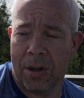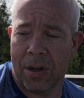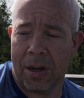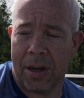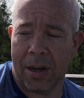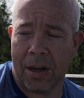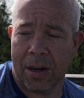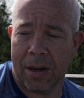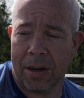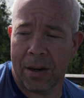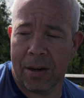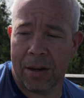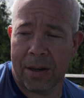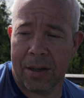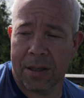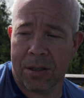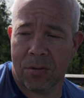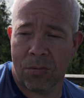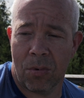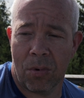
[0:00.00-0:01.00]
And
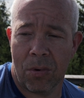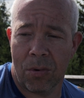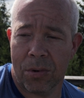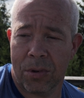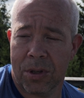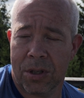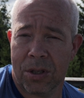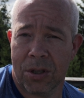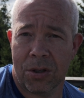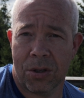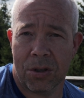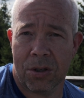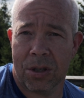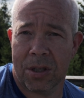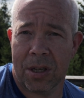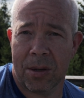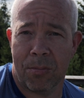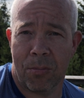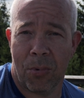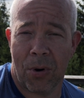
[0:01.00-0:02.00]
this drone has
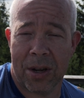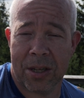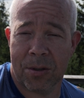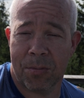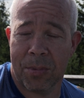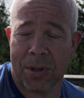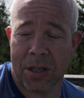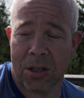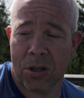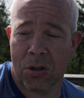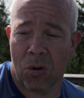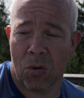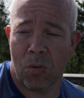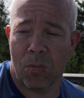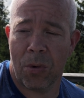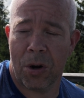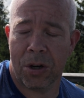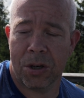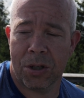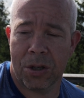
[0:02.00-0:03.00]
just impressed me so
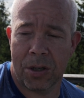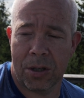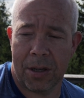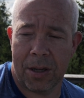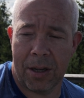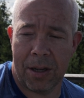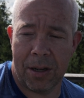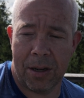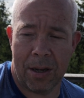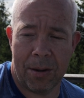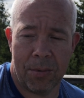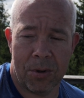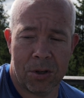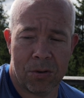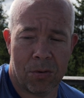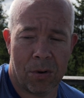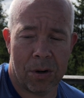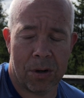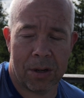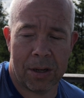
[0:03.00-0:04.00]
much. The
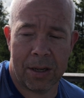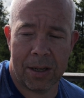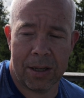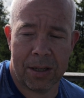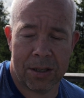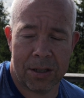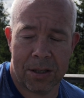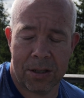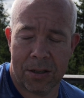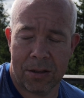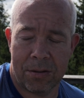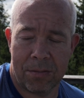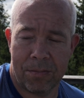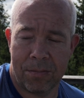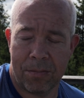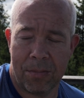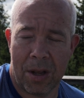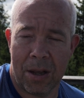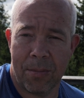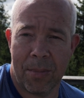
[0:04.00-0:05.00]
image quality is
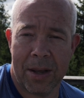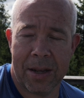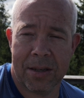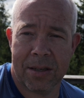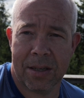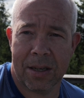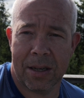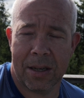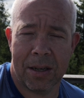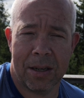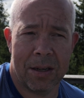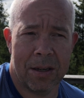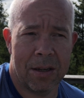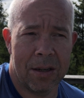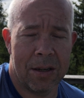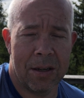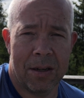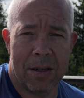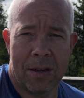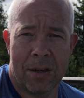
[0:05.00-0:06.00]
amazing
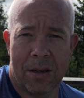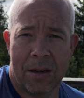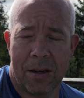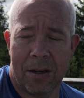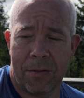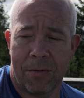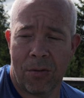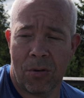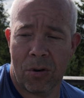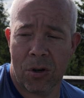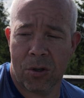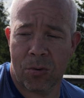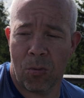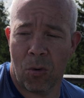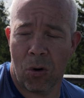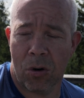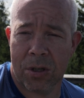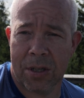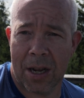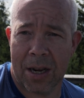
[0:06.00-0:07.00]
for a
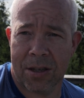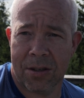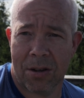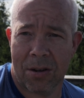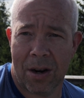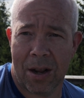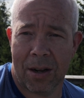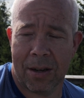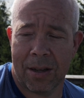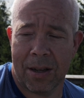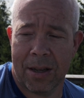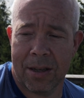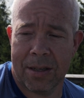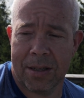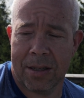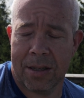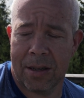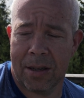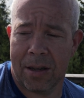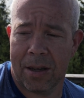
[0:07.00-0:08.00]
small sensor like
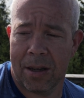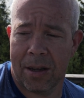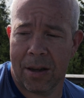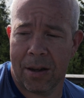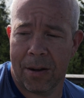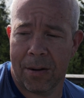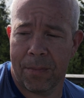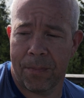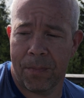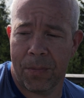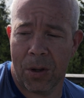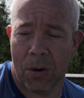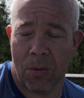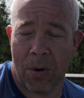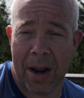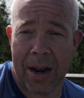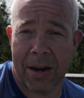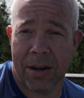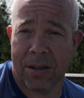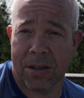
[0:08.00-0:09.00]
this. The
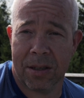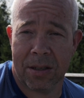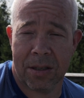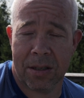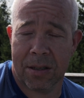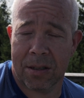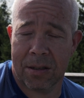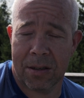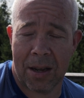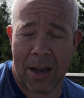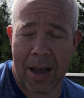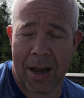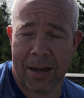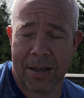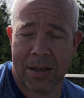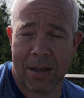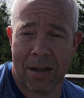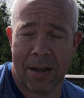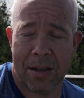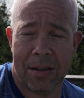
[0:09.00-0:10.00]
range is
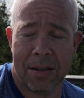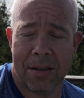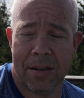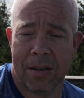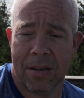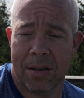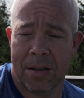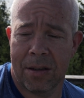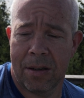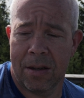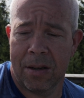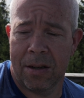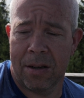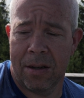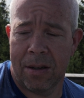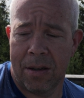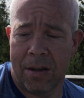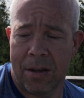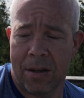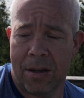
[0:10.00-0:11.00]
excellent.
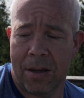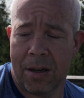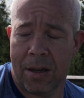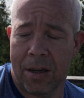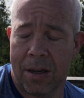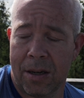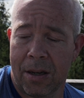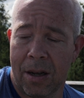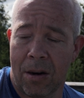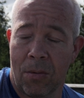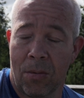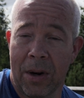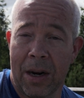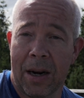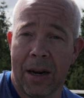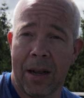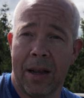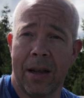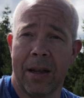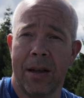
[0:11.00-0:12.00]
I
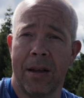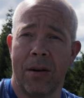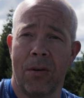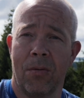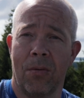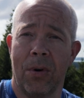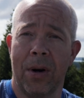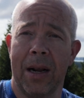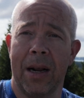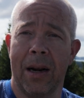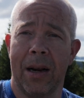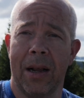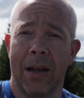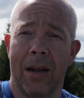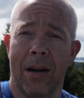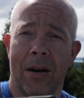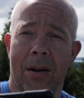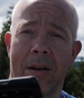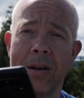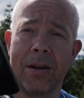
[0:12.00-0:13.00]
really
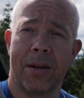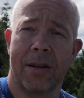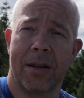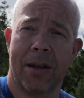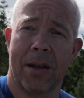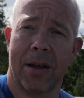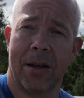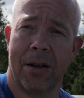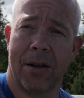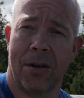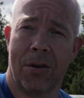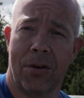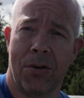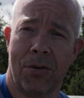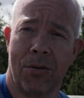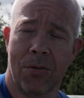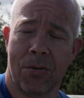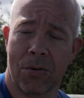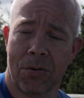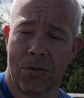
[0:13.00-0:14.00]
like the
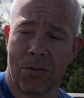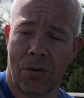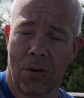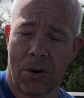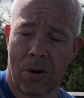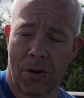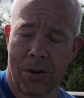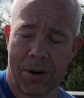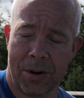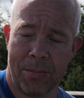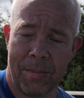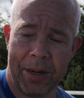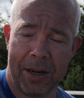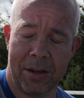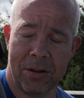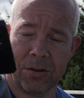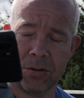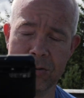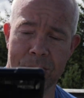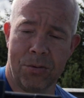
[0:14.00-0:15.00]
new controller on the
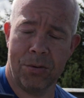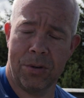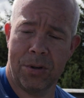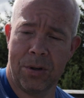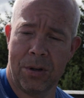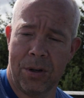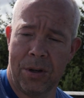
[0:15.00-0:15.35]
Mini 2.